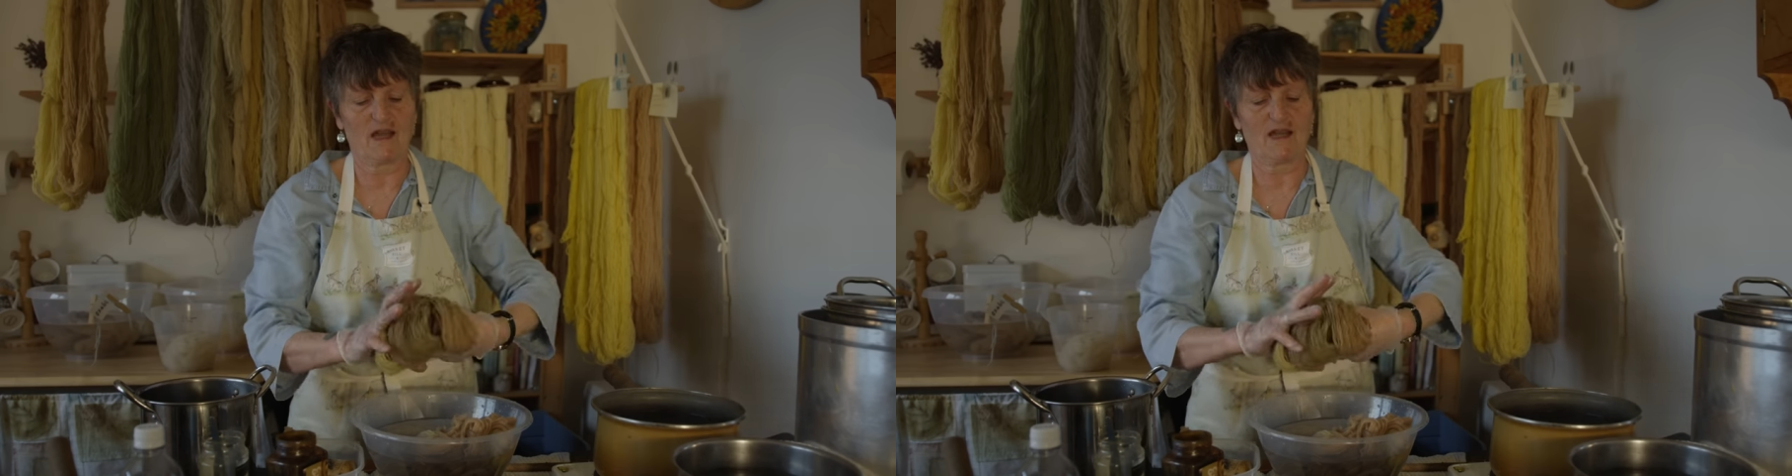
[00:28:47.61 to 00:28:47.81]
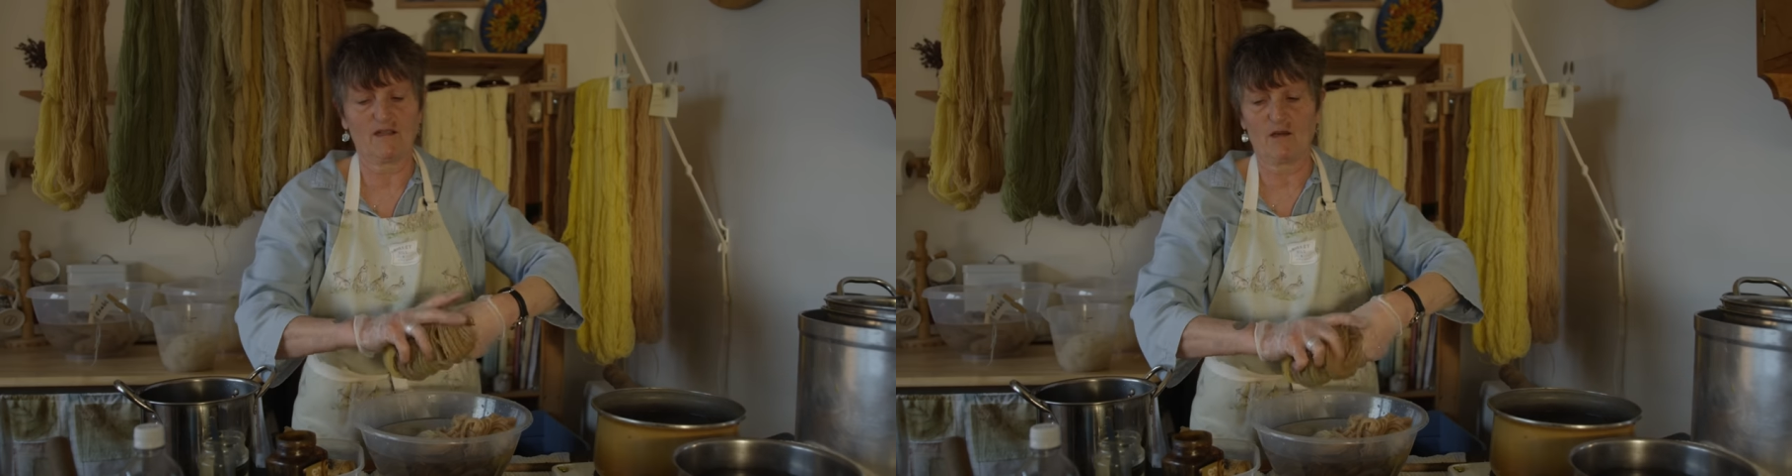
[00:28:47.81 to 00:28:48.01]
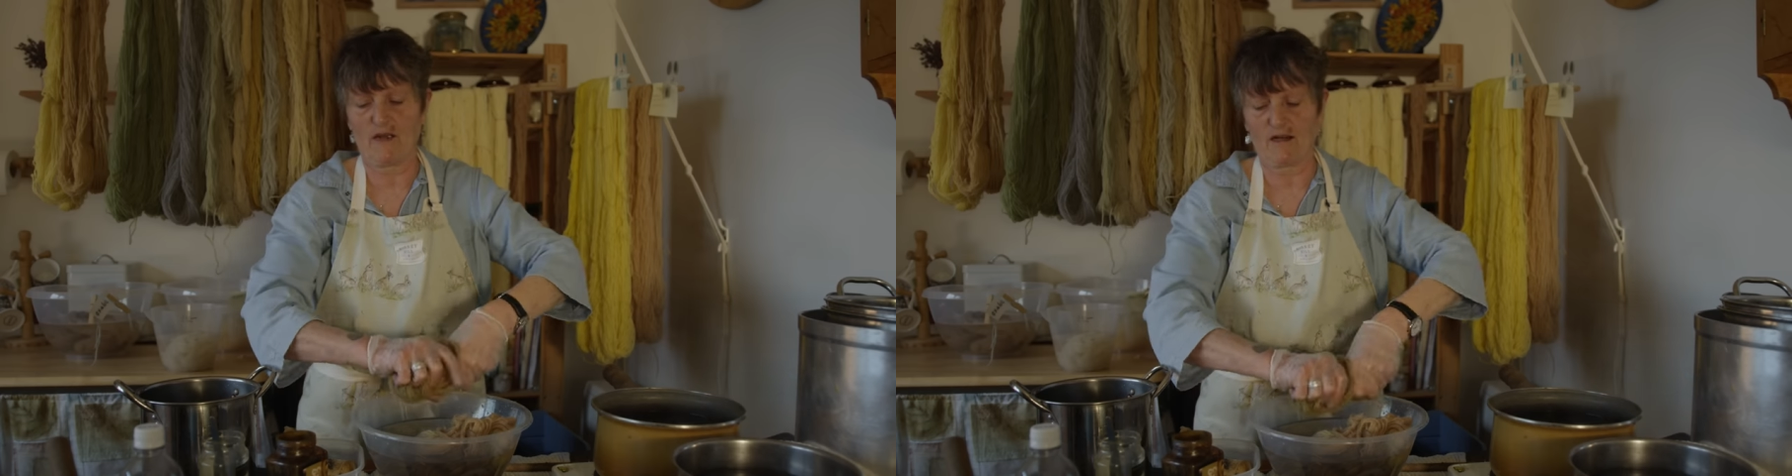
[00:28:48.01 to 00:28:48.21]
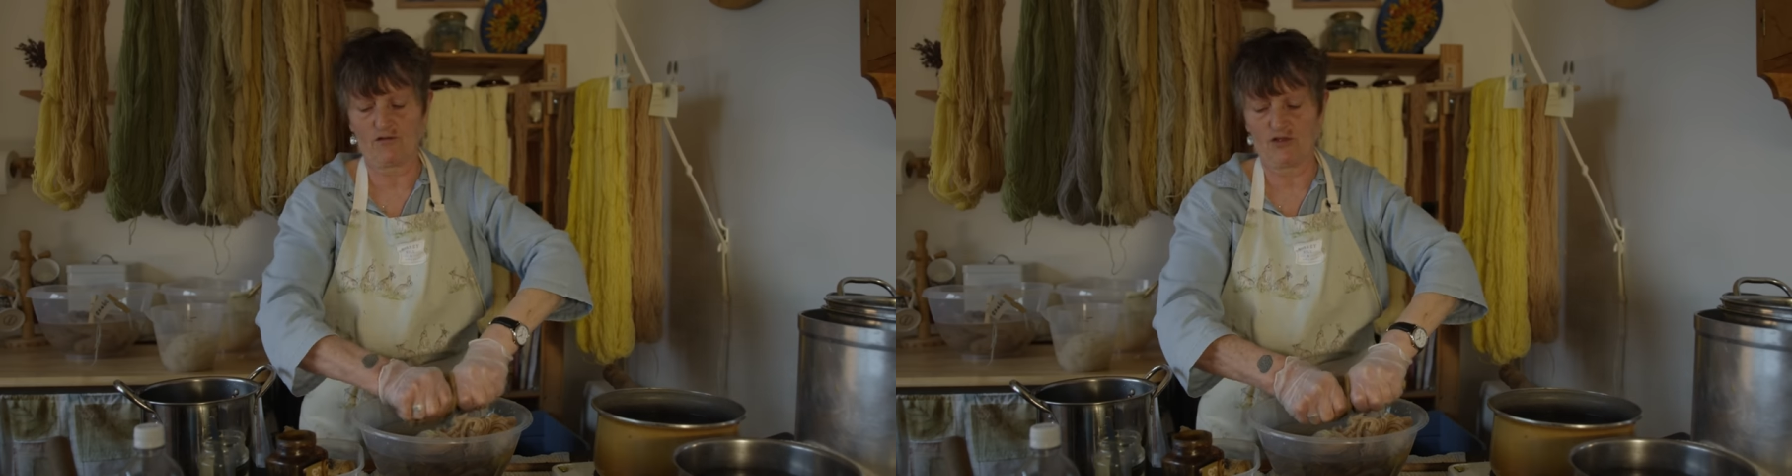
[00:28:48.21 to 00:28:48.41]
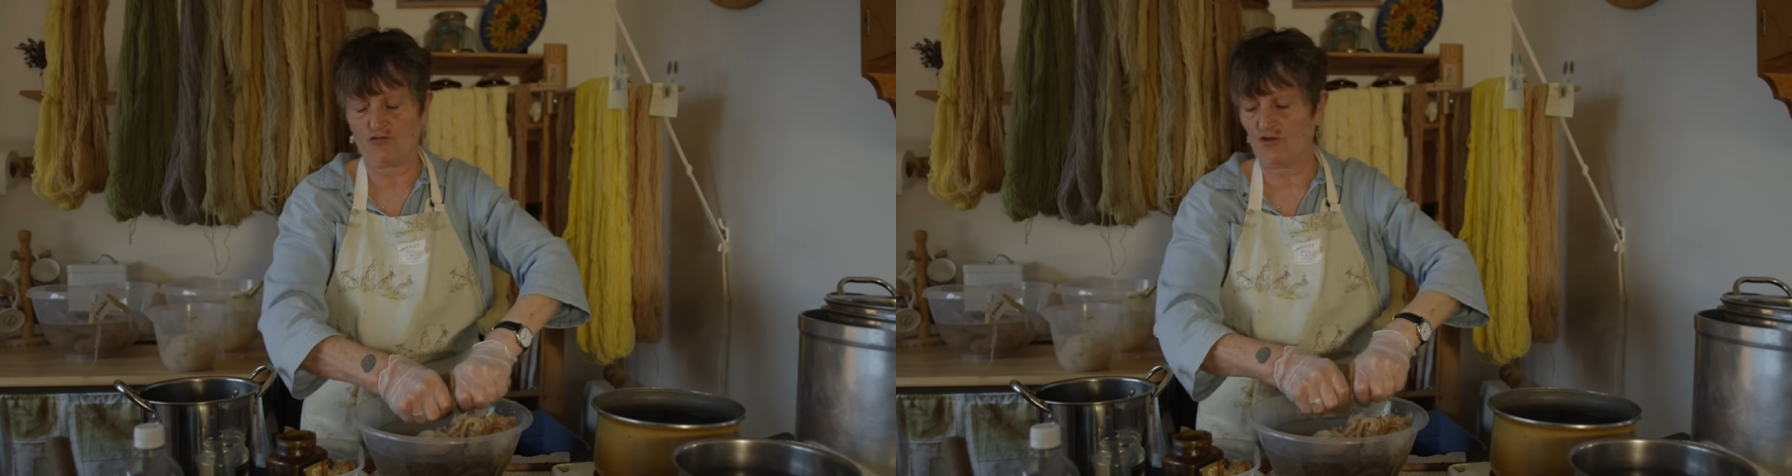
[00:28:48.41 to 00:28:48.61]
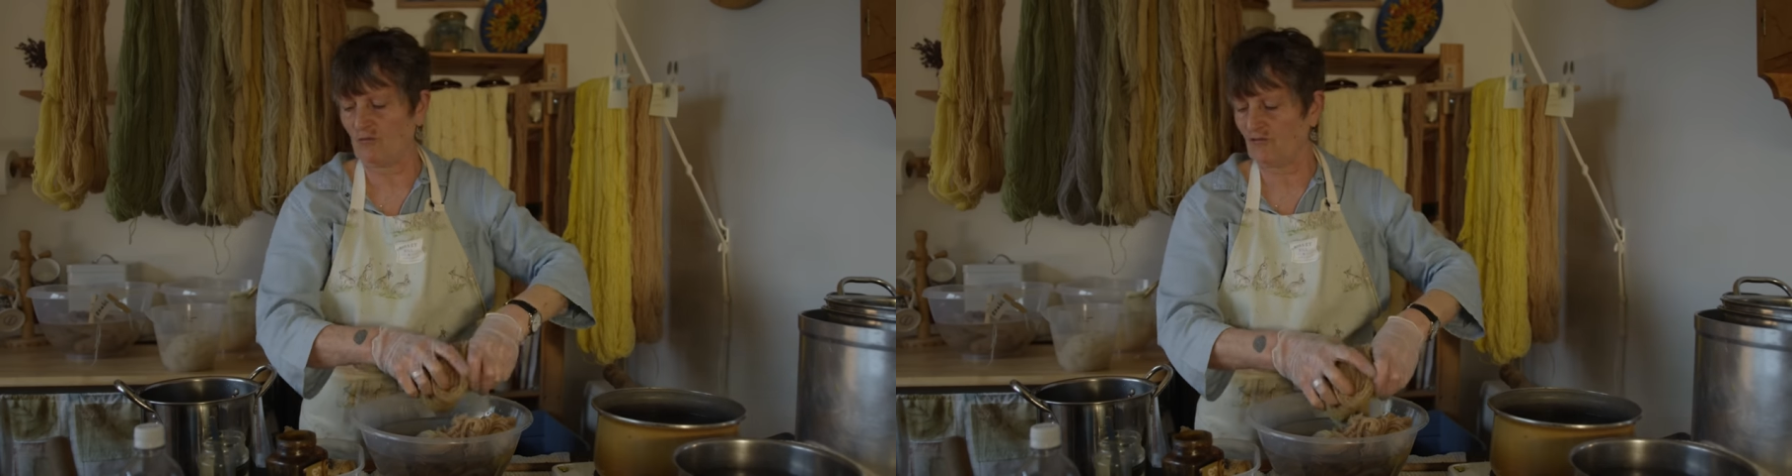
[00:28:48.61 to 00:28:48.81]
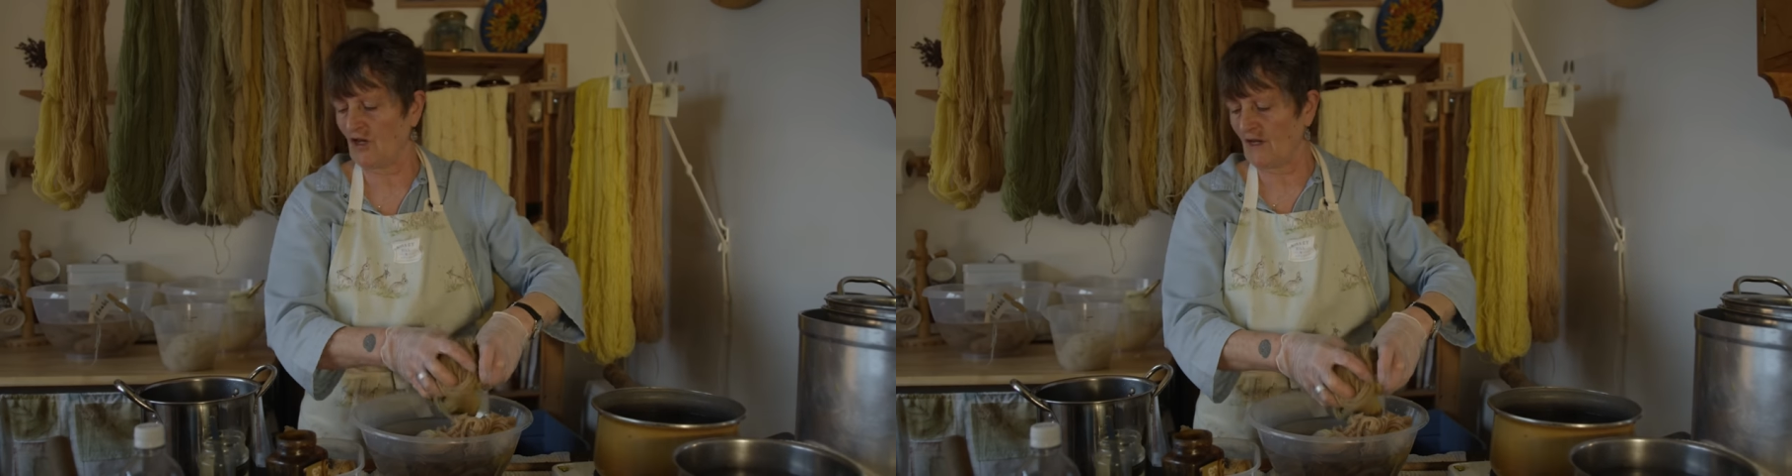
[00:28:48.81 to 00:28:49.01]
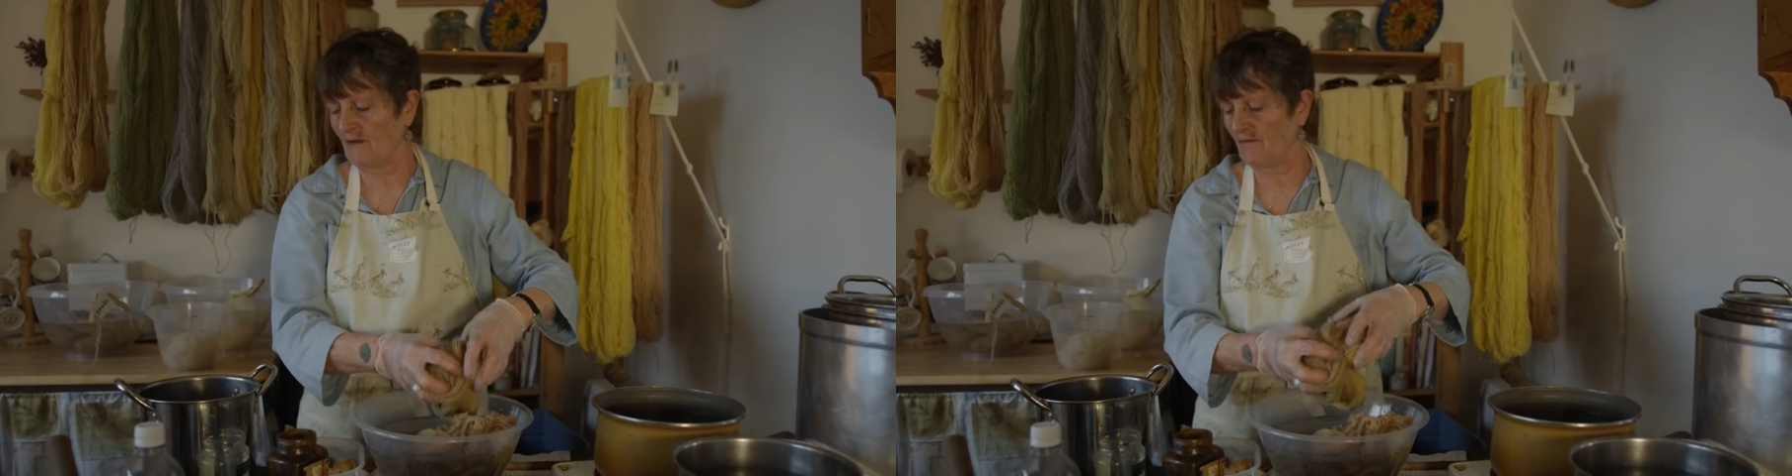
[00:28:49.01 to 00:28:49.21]
hang them out to drip
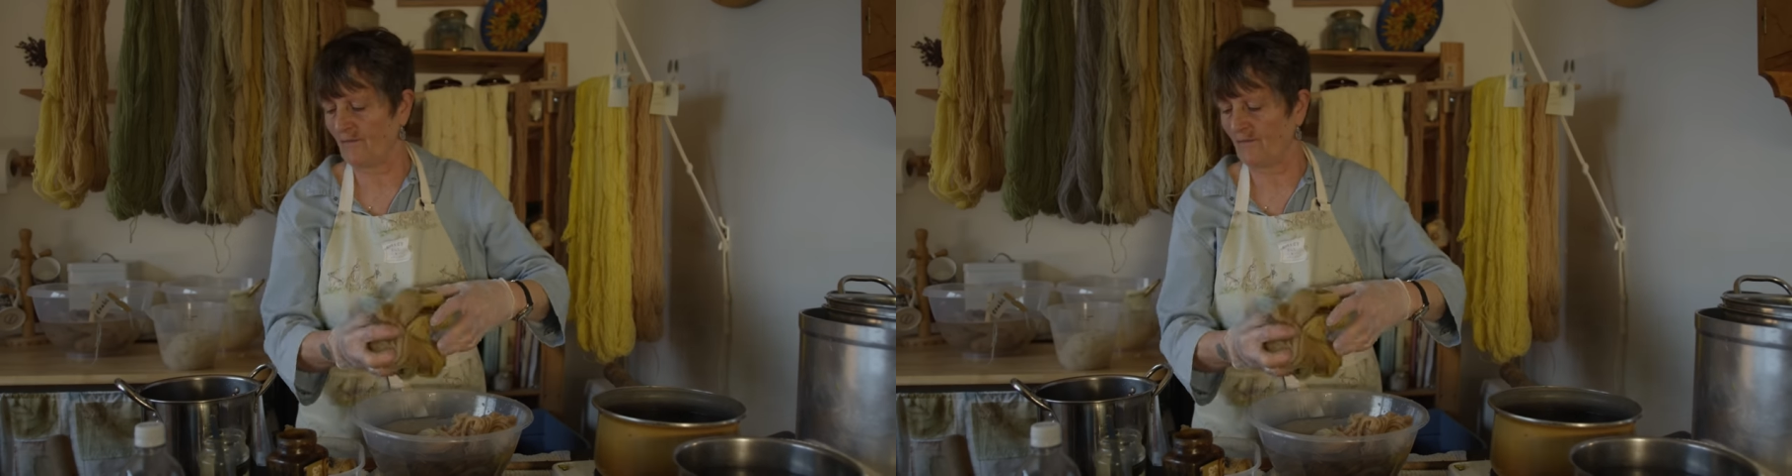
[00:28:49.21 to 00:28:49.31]
dry